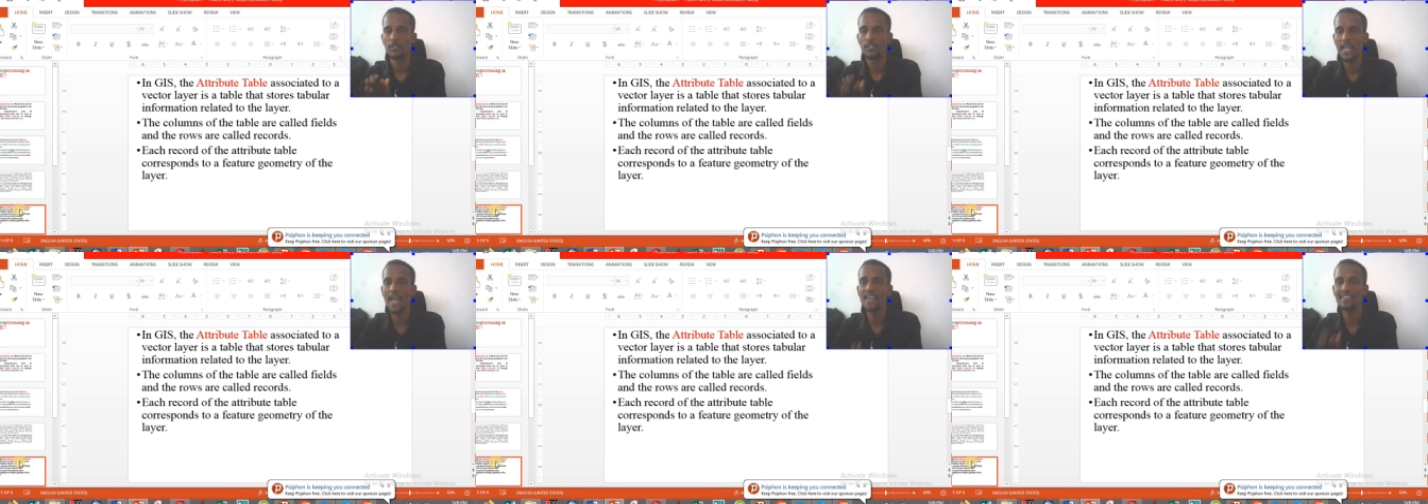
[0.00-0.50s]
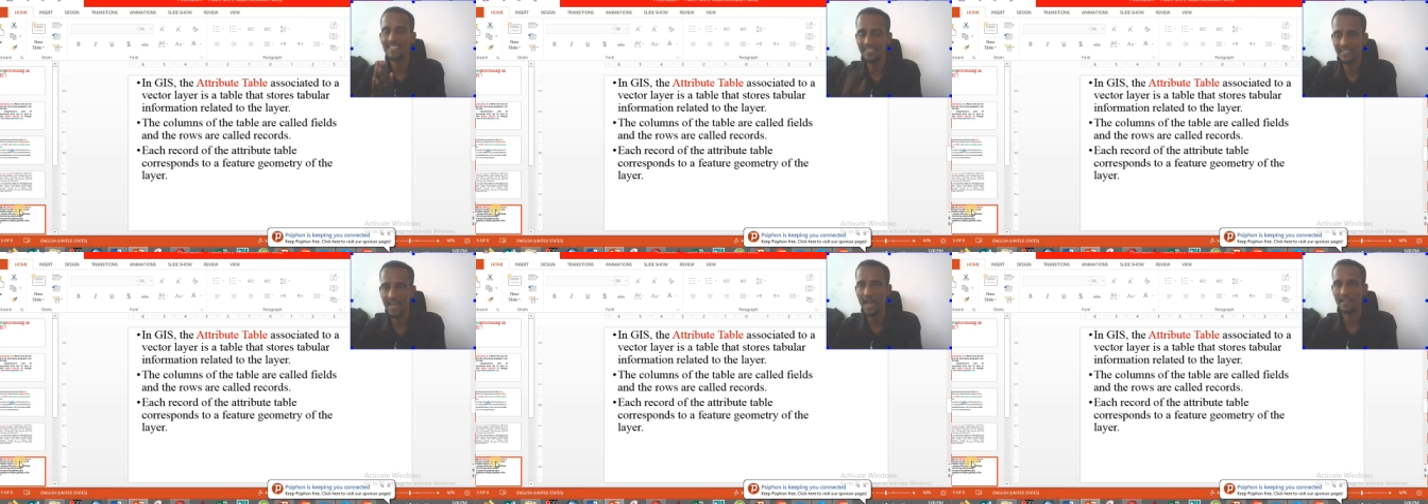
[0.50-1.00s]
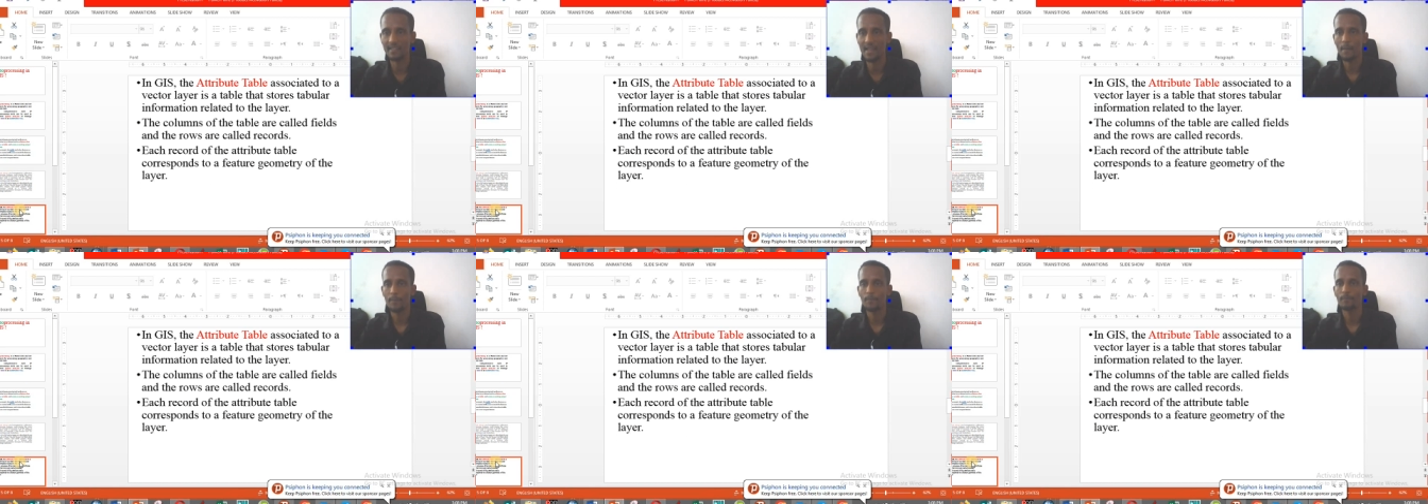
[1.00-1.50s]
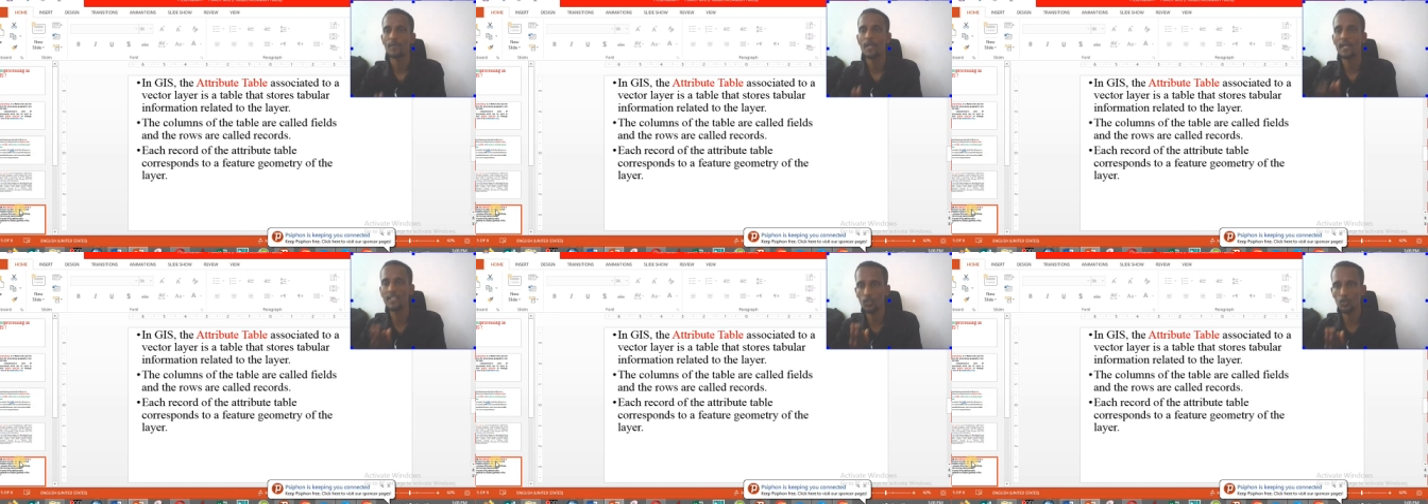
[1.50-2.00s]
GIS data
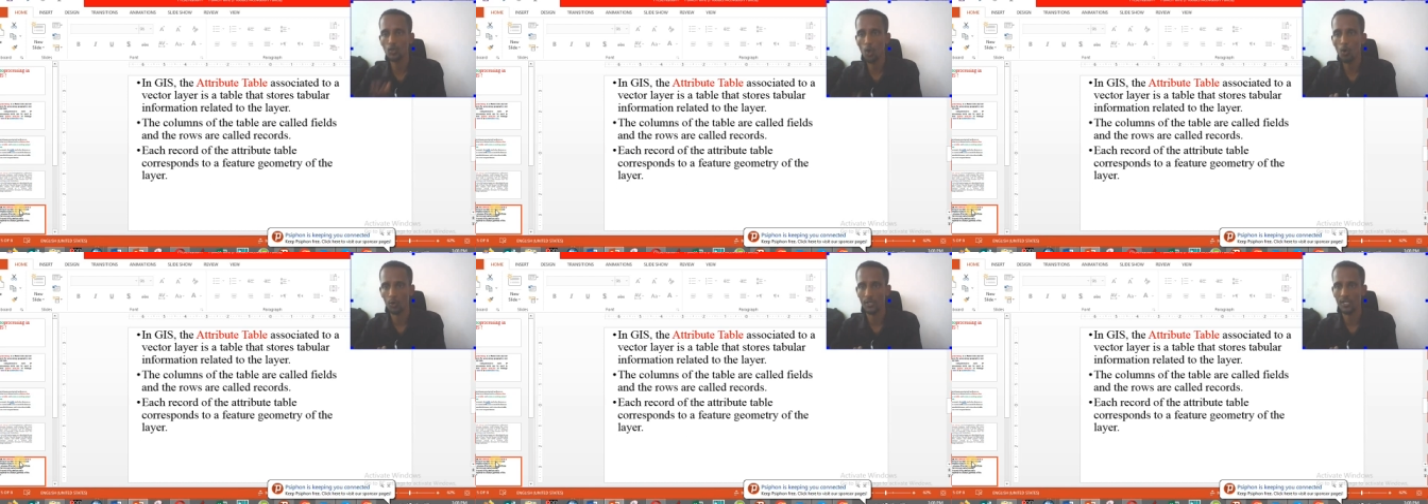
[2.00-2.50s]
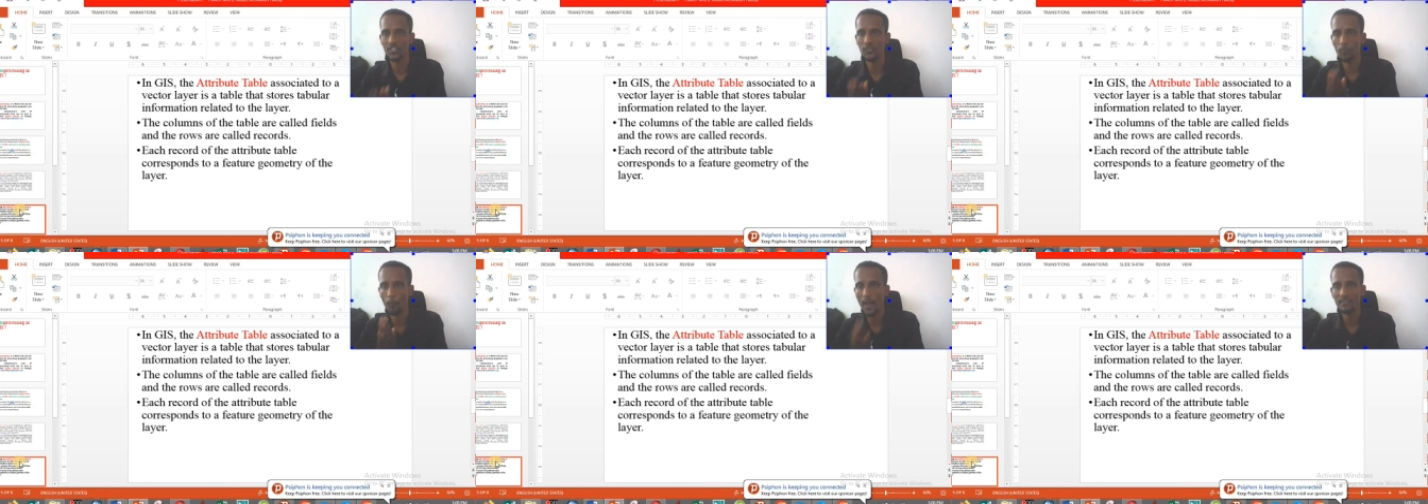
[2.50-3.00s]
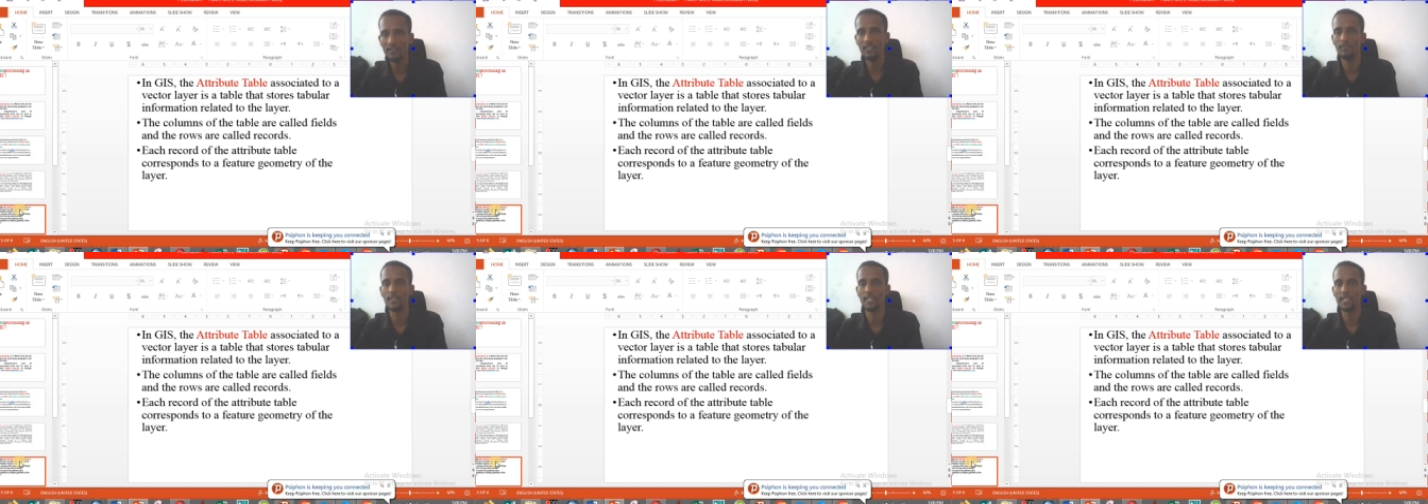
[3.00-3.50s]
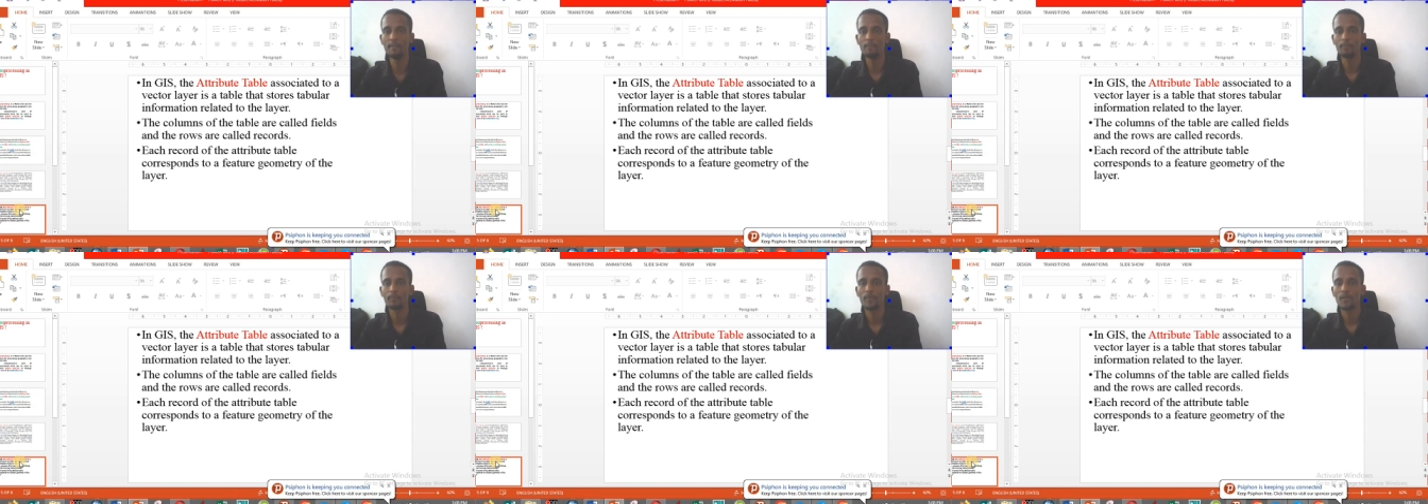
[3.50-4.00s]
is stored respectively
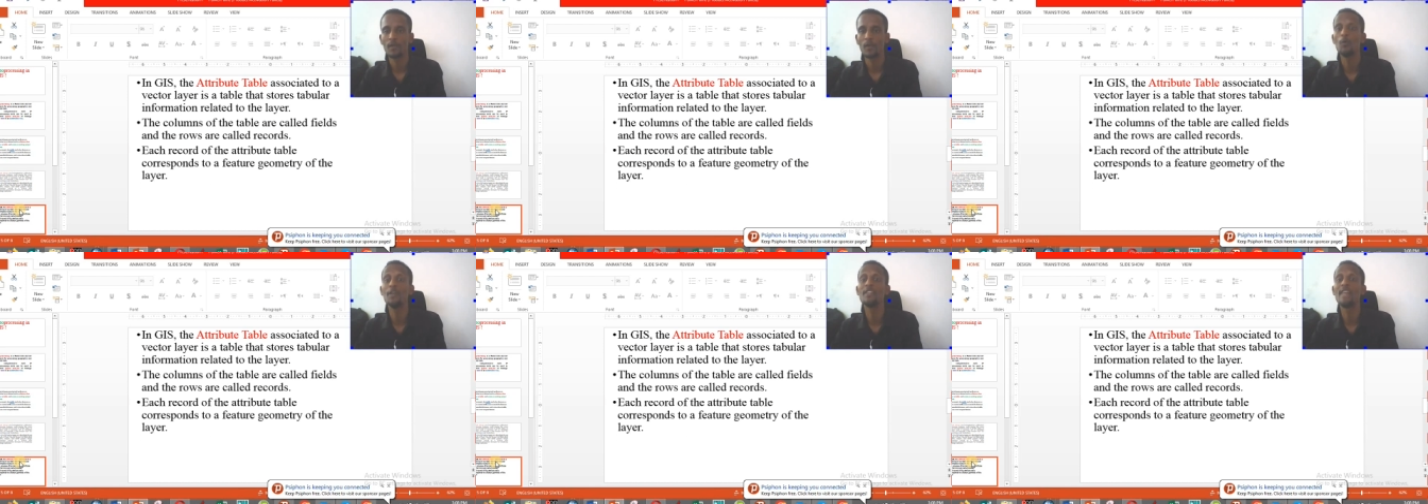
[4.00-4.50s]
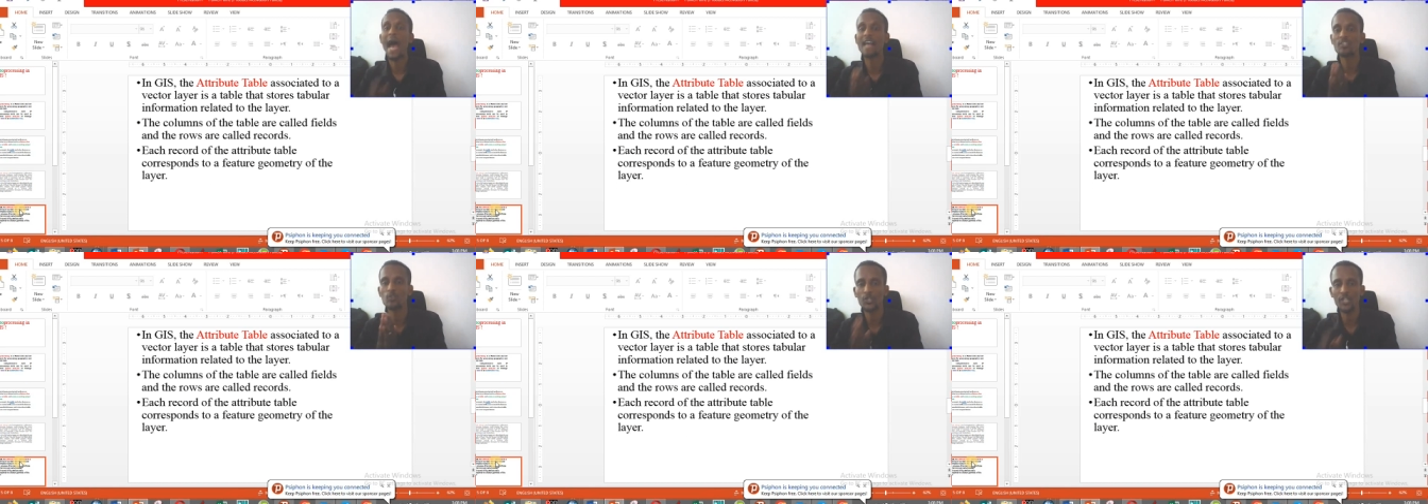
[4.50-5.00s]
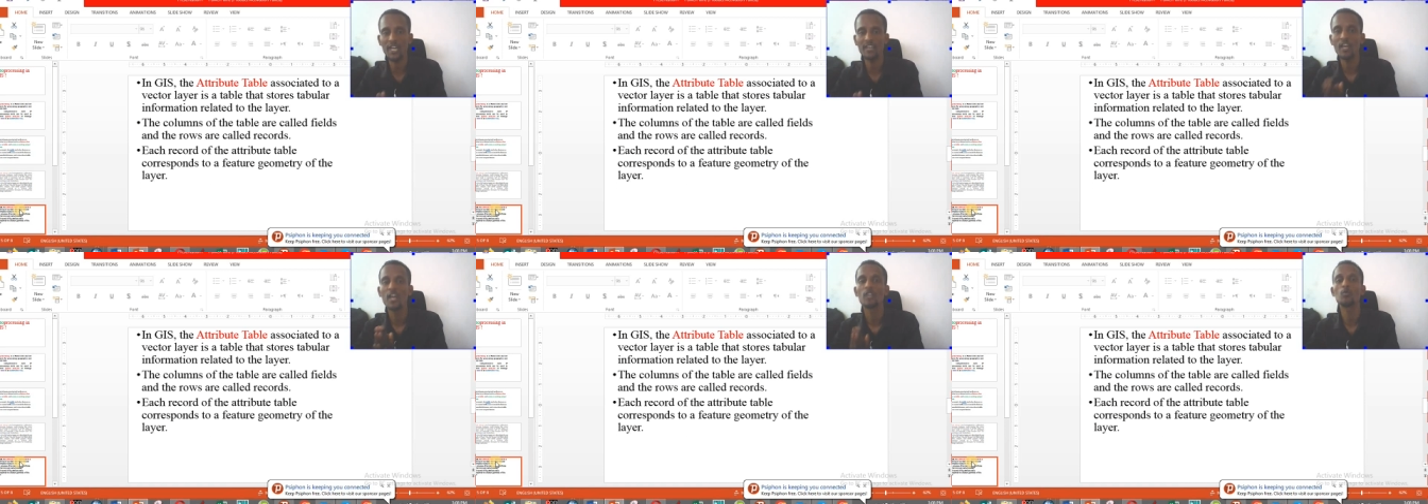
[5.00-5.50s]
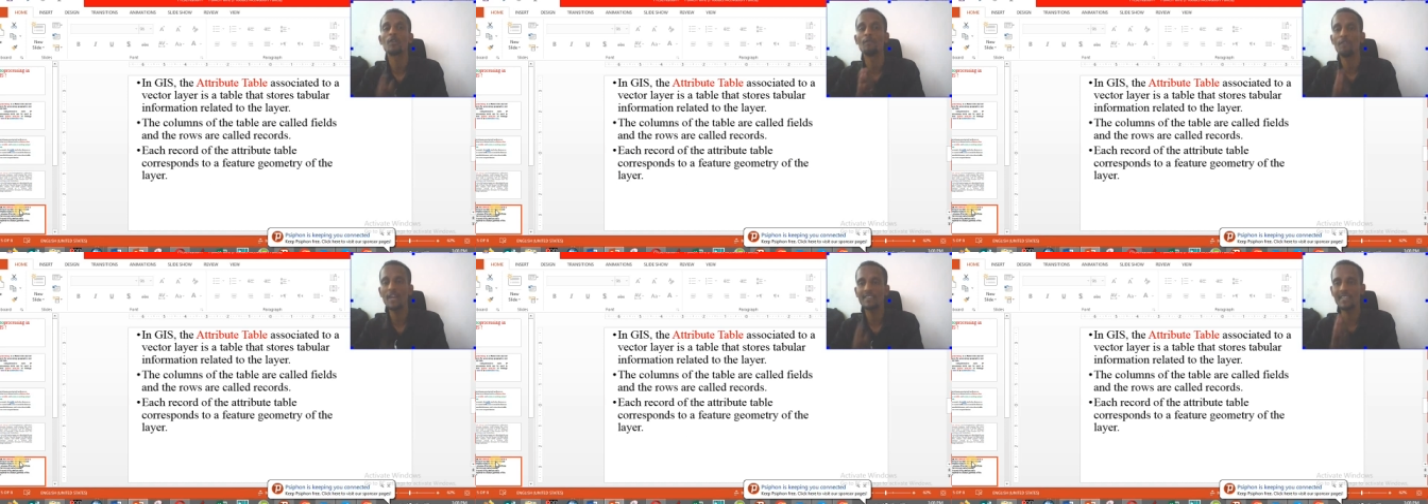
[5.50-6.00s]
with associate to the
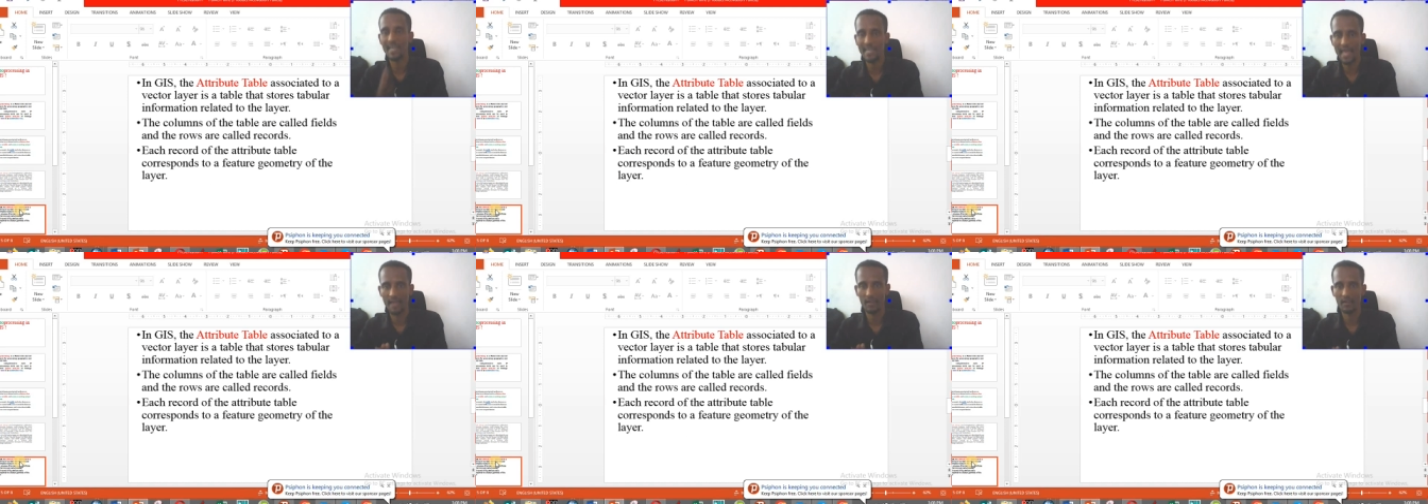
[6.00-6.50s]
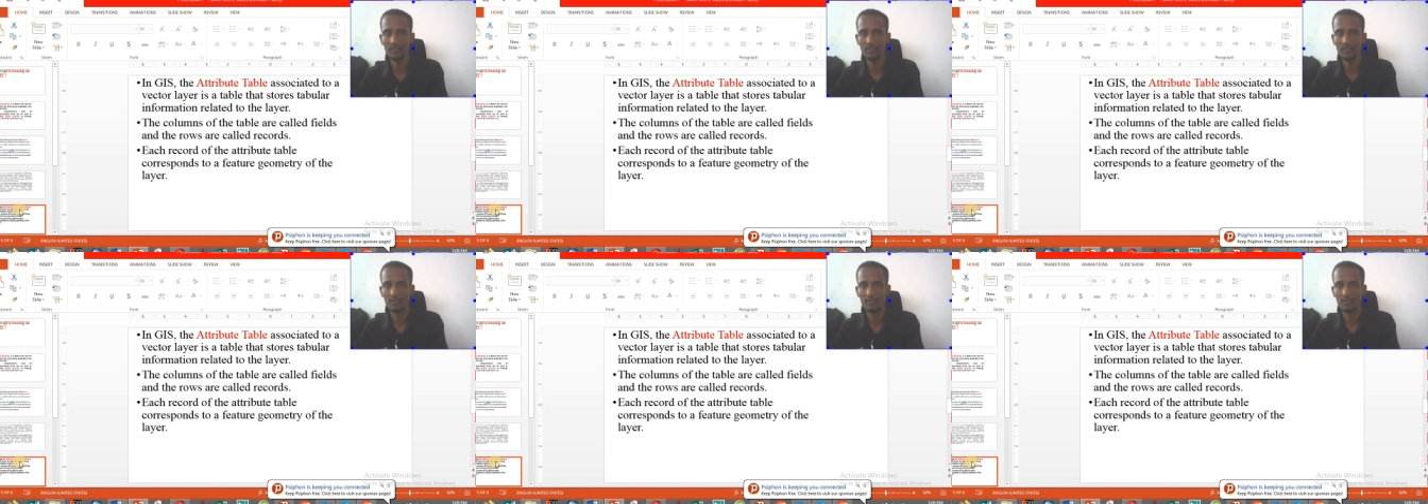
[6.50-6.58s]
vector layer